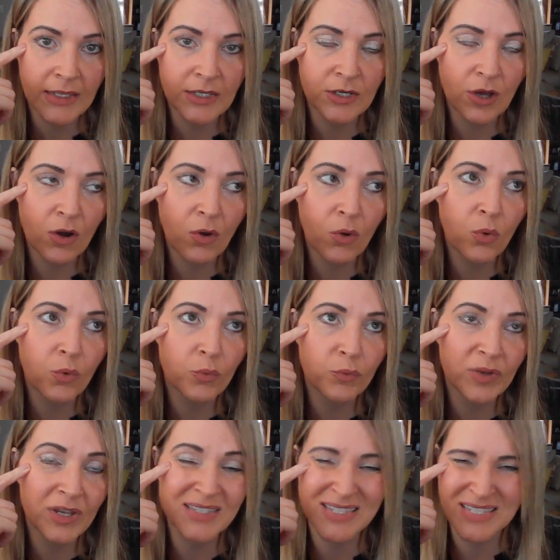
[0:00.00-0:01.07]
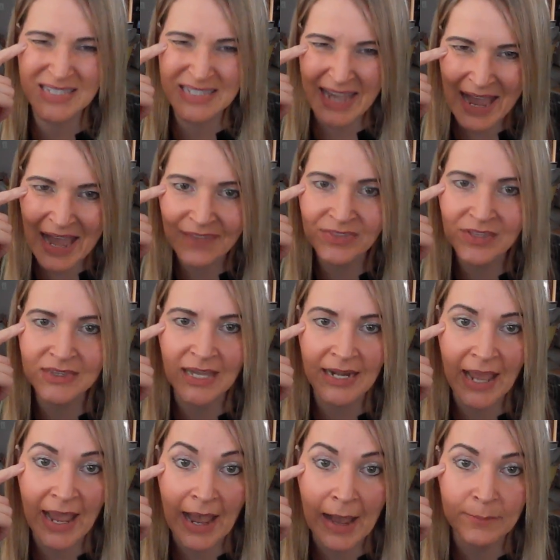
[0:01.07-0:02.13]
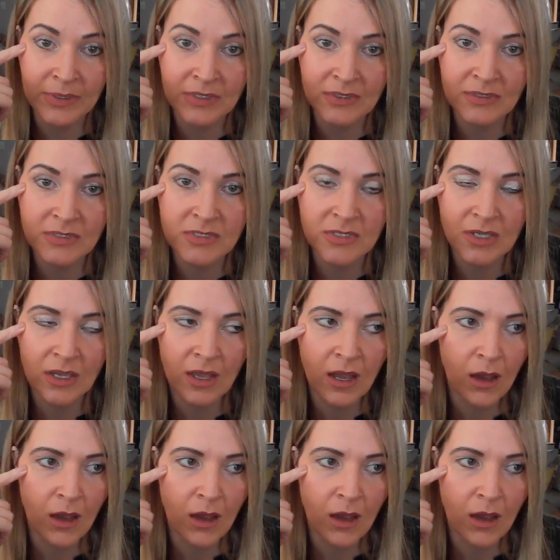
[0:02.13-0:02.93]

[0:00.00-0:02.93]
You know, it's sad that that happens,